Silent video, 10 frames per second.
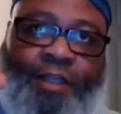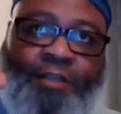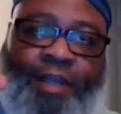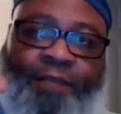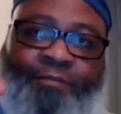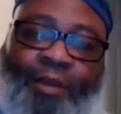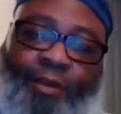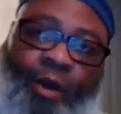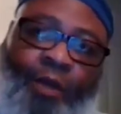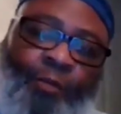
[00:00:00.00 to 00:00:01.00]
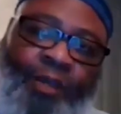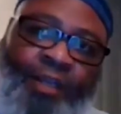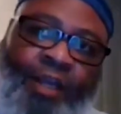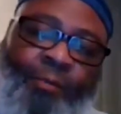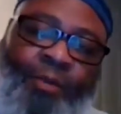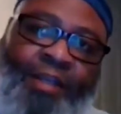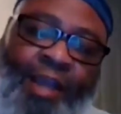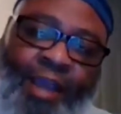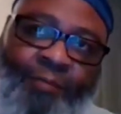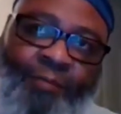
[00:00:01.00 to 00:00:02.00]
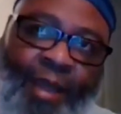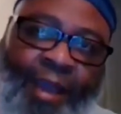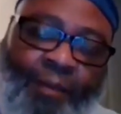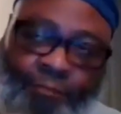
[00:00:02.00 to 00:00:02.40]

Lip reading: time frame. All right, when he came back,